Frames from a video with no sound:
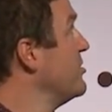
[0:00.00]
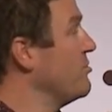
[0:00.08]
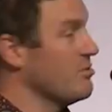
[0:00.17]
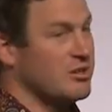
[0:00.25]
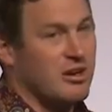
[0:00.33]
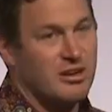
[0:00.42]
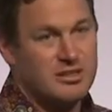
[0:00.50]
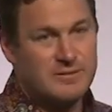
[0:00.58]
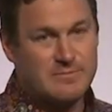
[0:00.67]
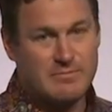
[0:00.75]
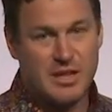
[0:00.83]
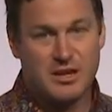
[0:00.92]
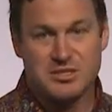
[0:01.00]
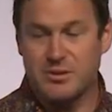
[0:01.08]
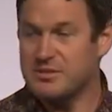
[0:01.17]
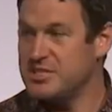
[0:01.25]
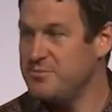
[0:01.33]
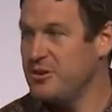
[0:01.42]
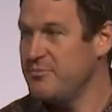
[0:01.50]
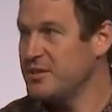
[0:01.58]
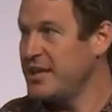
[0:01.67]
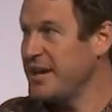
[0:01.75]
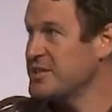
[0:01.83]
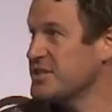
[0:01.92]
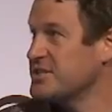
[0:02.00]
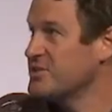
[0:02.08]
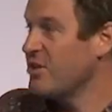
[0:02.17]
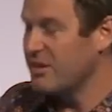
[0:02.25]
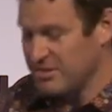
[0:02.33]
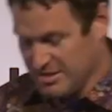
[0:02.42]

or not. So experimentation is not